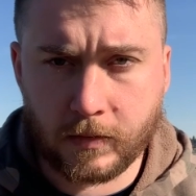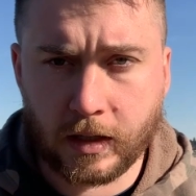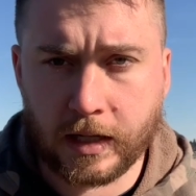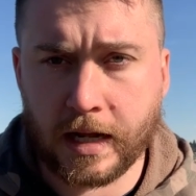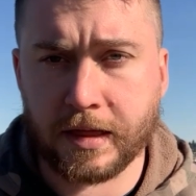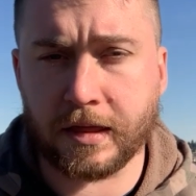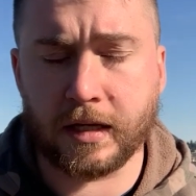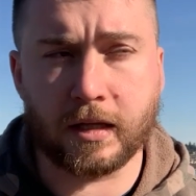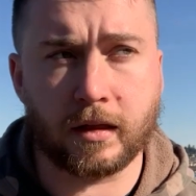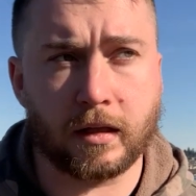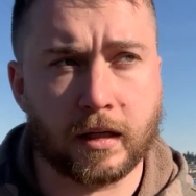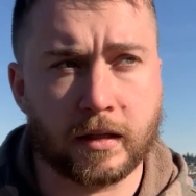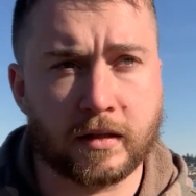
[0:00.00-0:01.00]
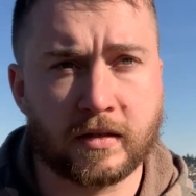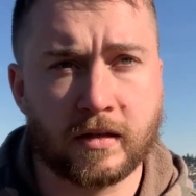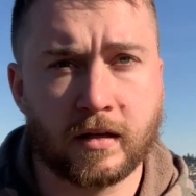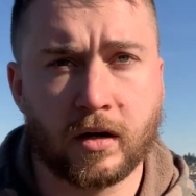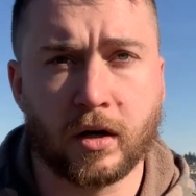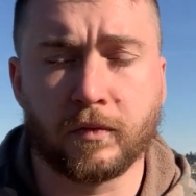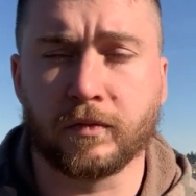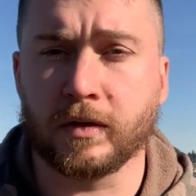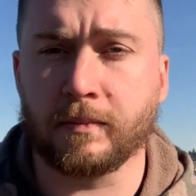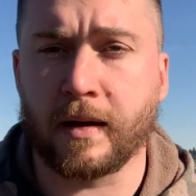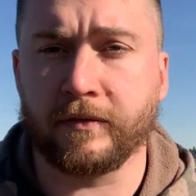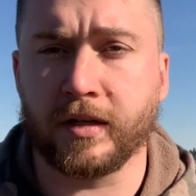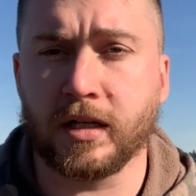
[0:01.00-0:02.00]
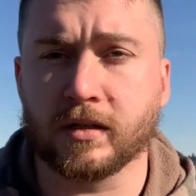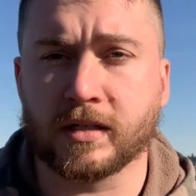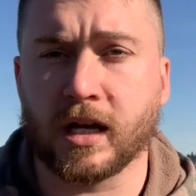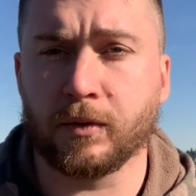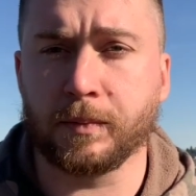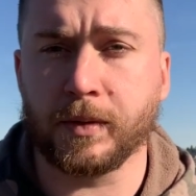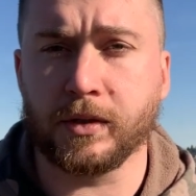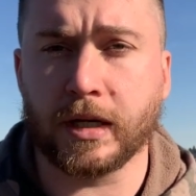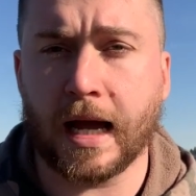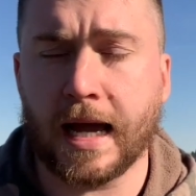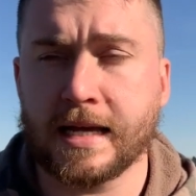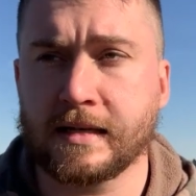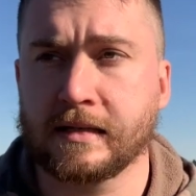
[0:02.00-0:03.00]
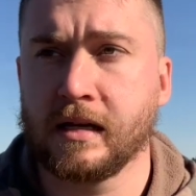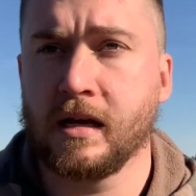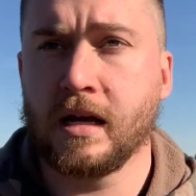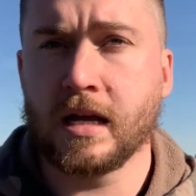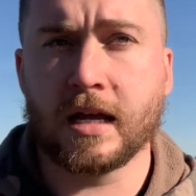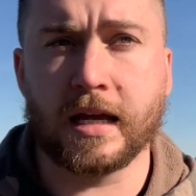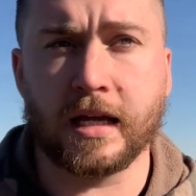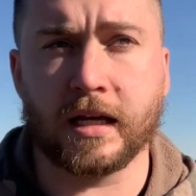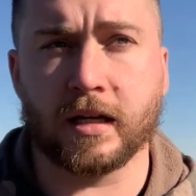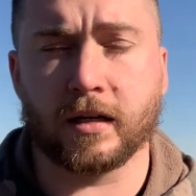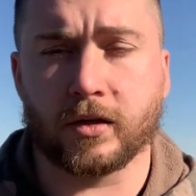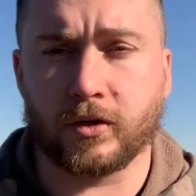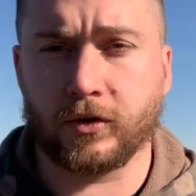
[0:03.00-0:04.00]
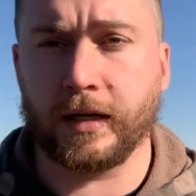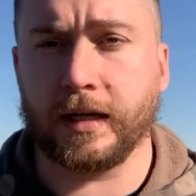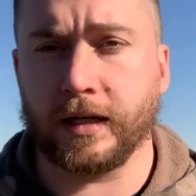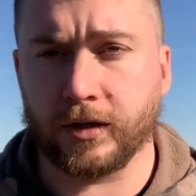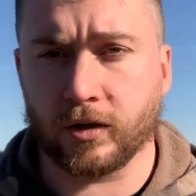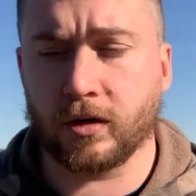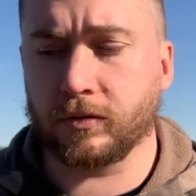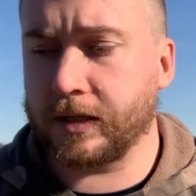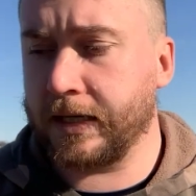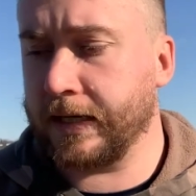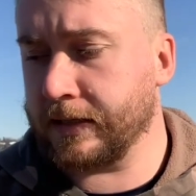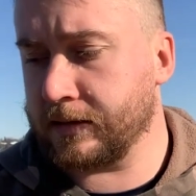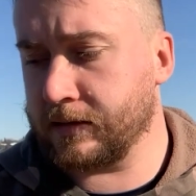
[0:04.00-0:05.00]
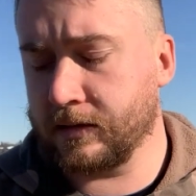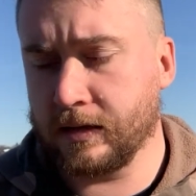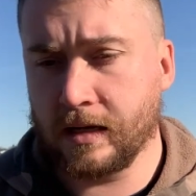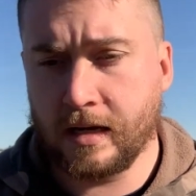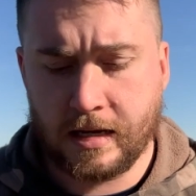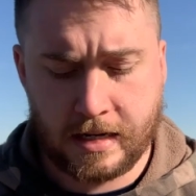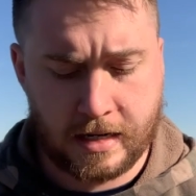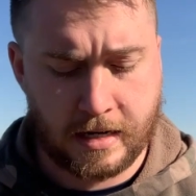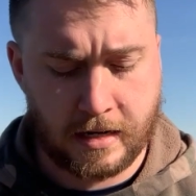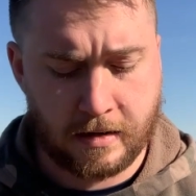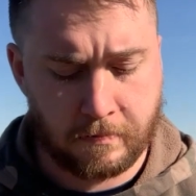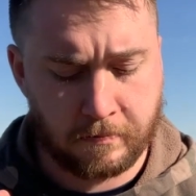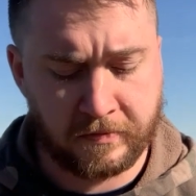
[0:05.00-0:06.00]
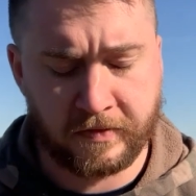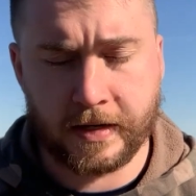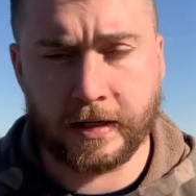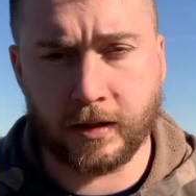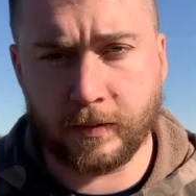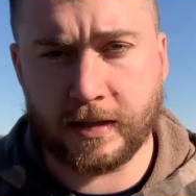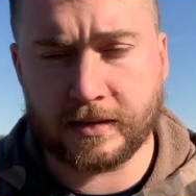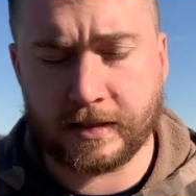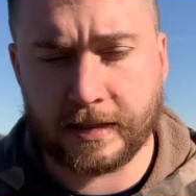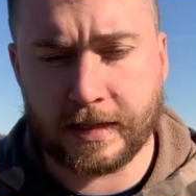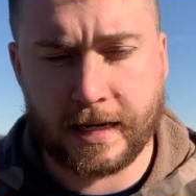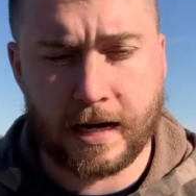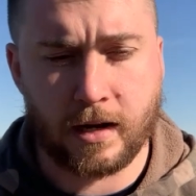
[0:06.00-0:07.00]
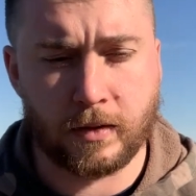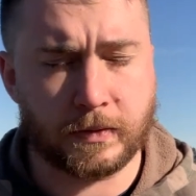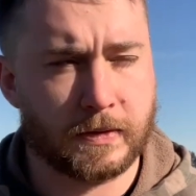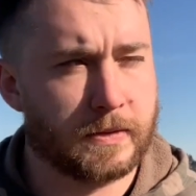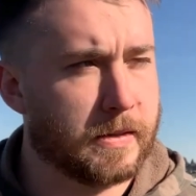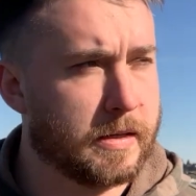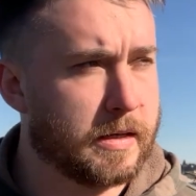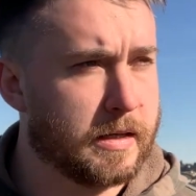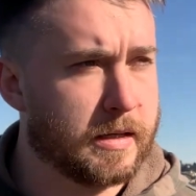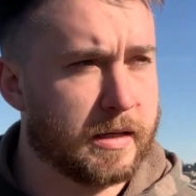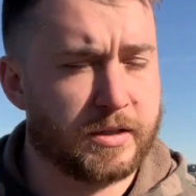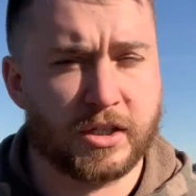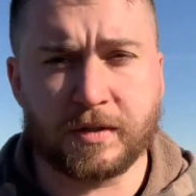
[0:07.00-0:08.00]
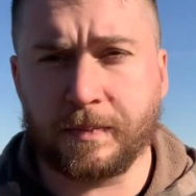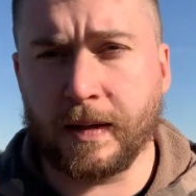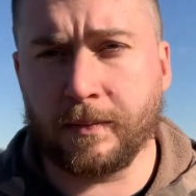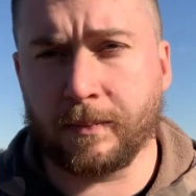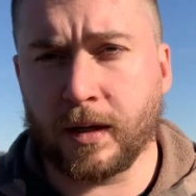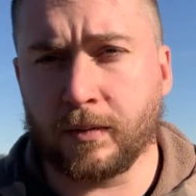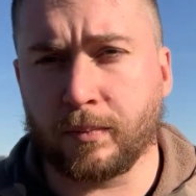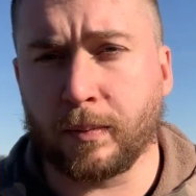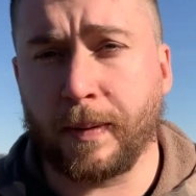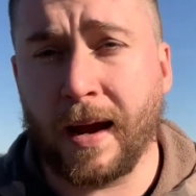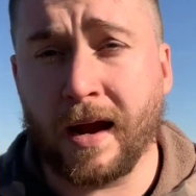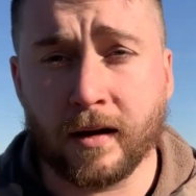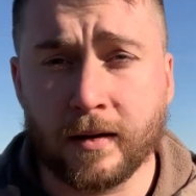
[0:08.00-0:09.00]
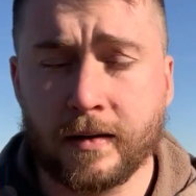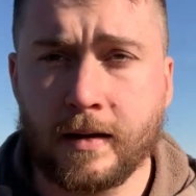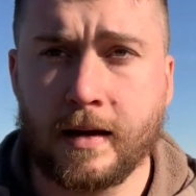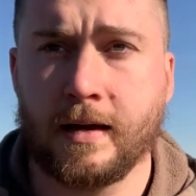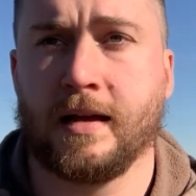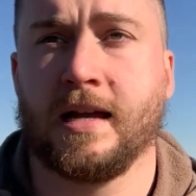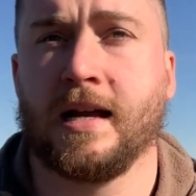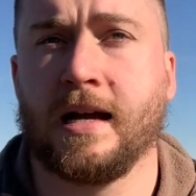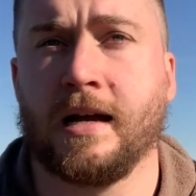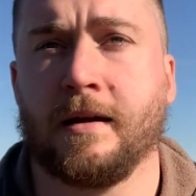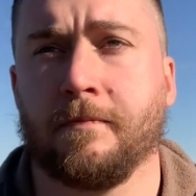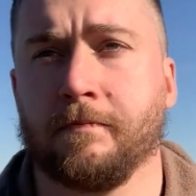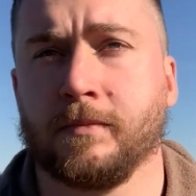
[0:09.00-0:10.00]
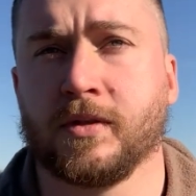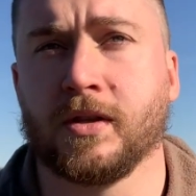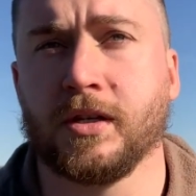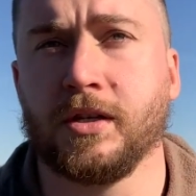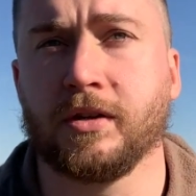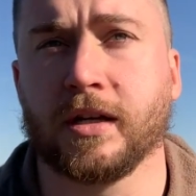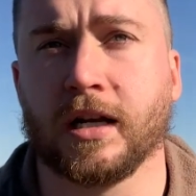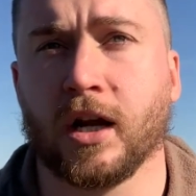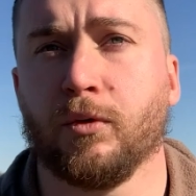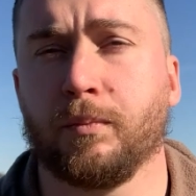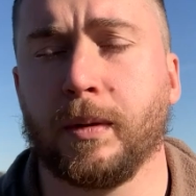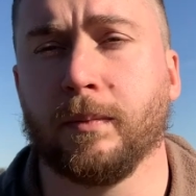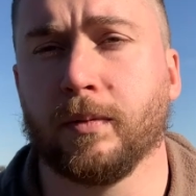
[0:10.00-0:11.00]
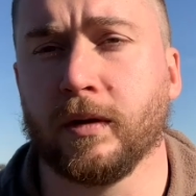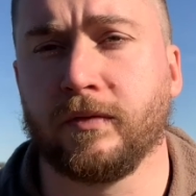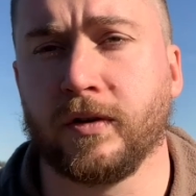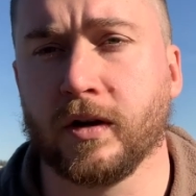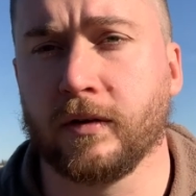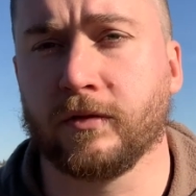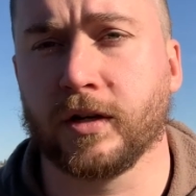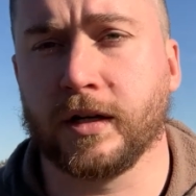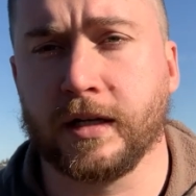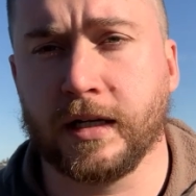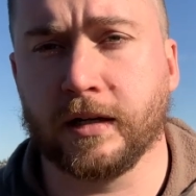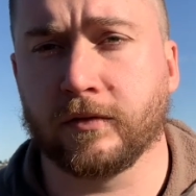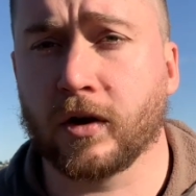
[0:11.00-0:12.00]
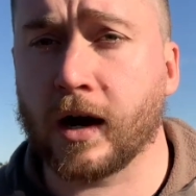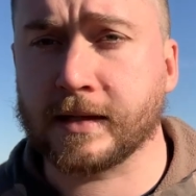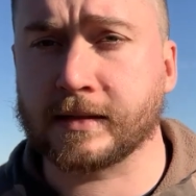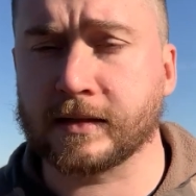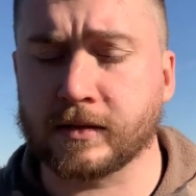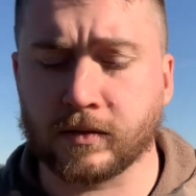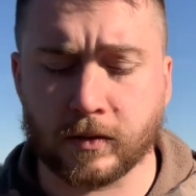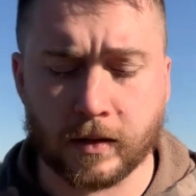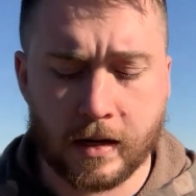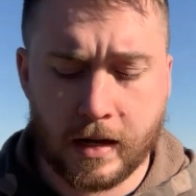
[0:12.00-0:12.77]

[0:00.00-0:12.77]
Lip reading: I think that hopefully my videos help you guys in creating your own kits, finding ways to get out, just being better prepared, so that you can help people if you're ever in need of crisis, or